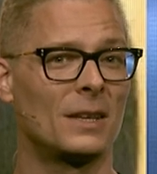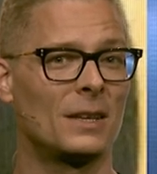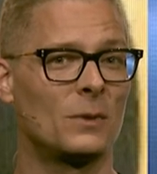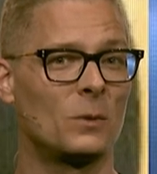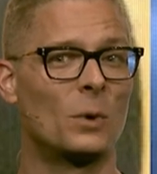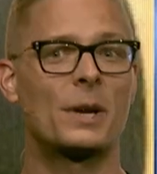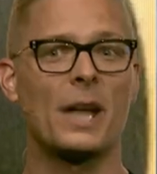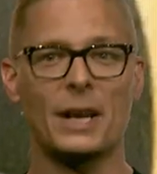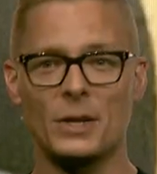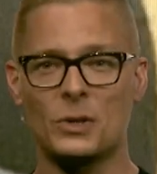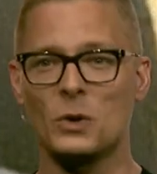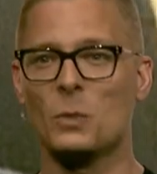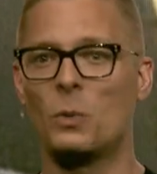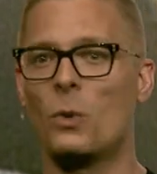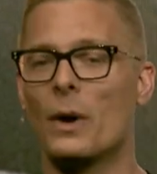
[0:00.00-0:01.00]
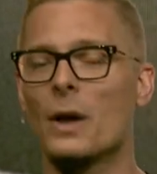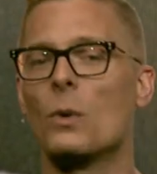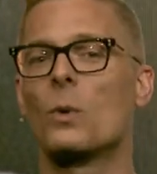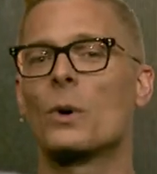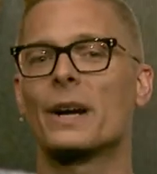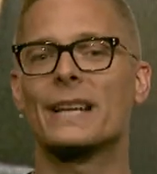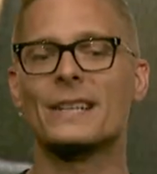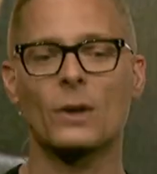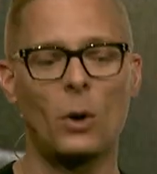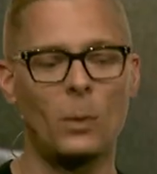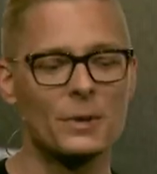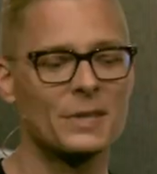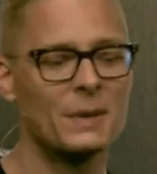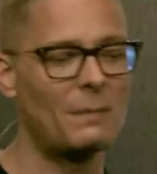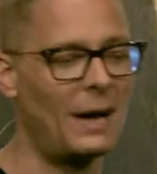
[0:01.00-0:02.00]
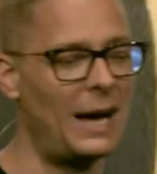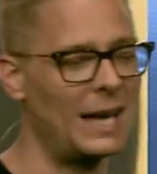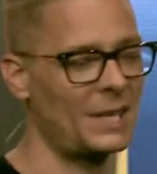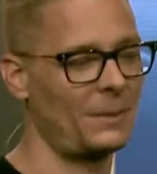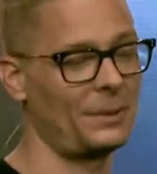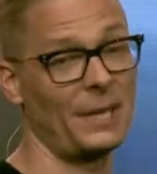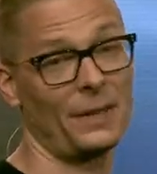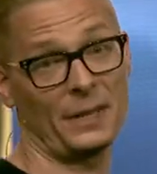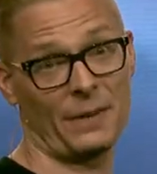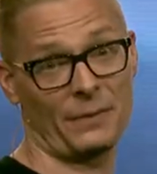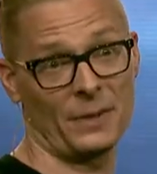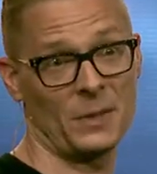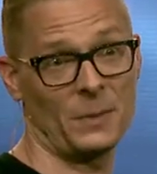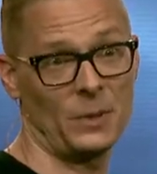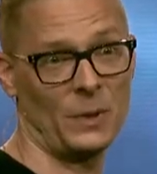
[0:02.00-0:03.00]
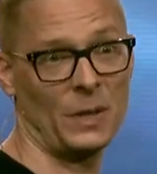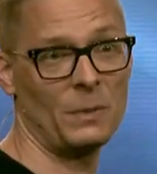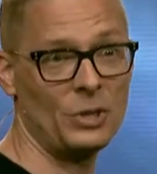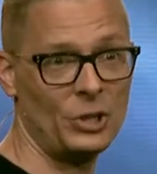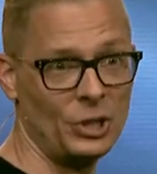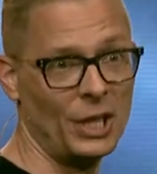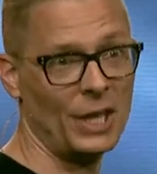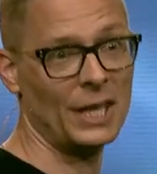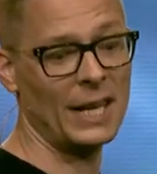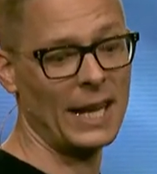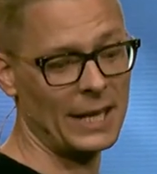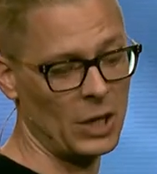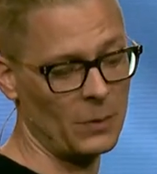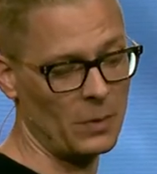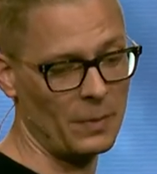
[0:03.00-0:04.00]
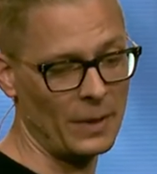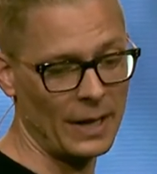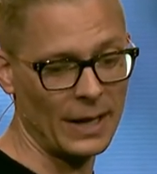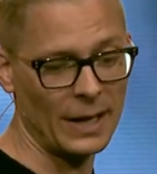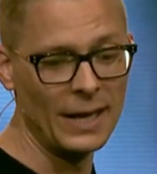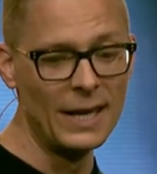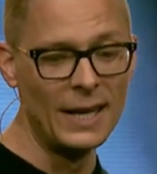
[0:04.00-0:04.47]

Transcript: We're getting to a point where it's almost impossible to tell the difference between machine and human being.